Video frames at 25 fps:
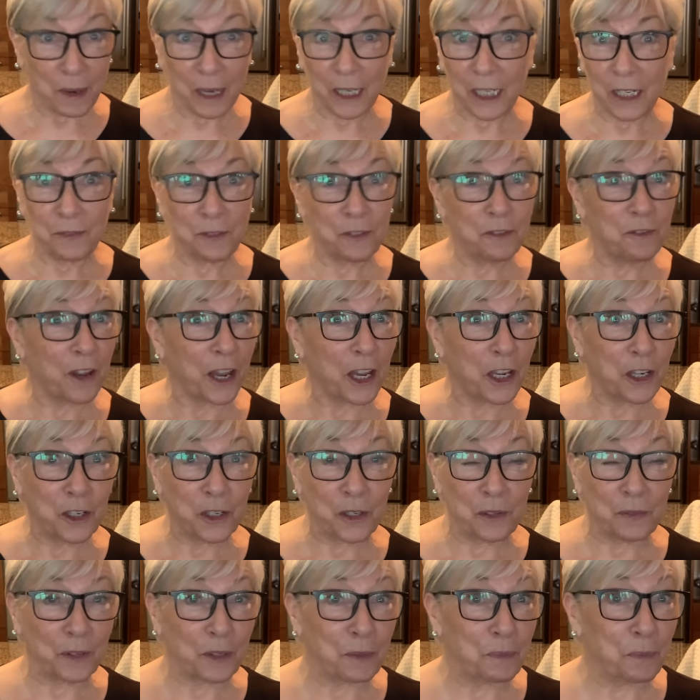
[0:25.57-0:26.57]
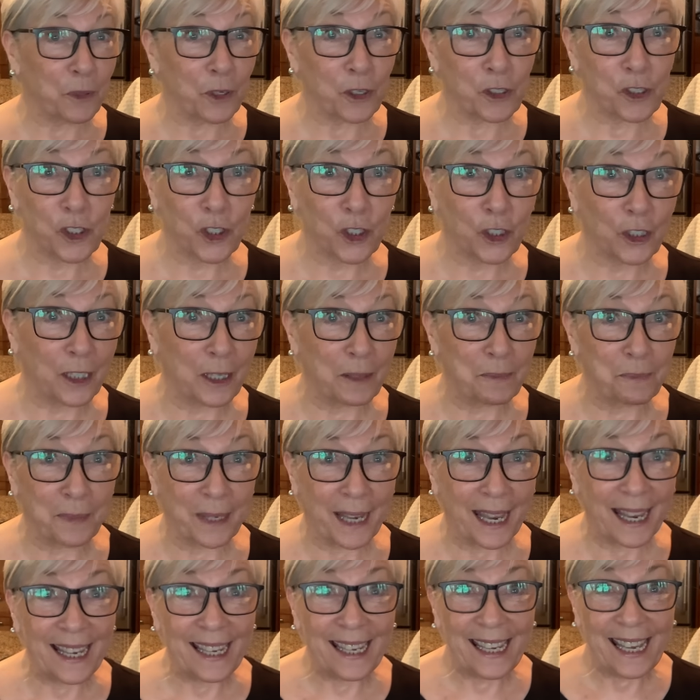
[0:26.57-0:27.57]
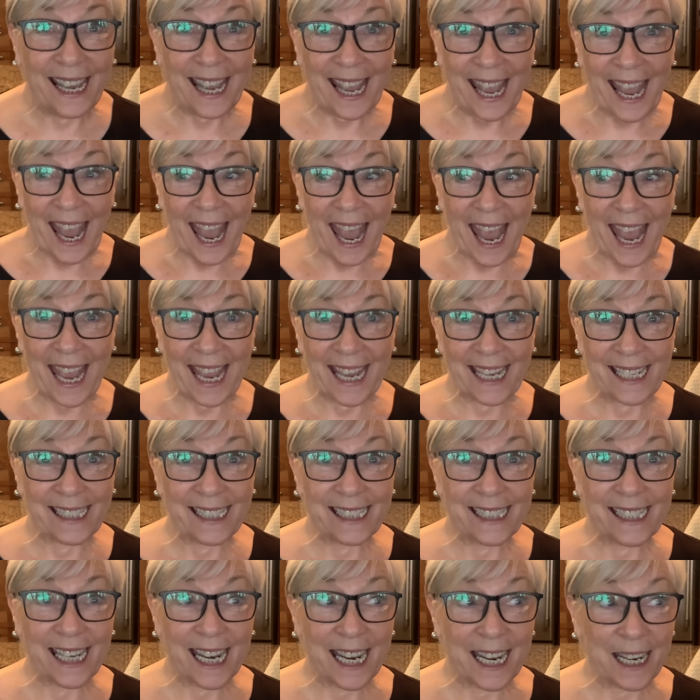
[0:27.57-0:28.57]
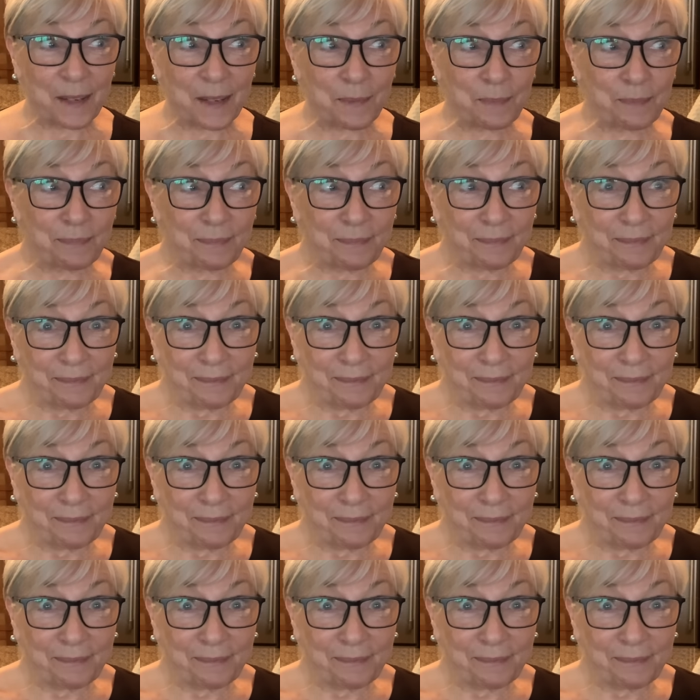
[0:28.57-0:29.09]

I live in Vancouver, British Columbia, and um,